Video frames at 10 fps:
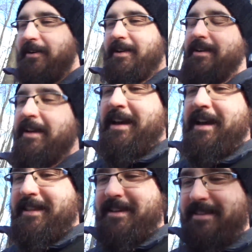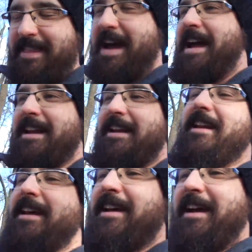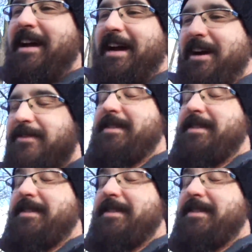and this and that. And I was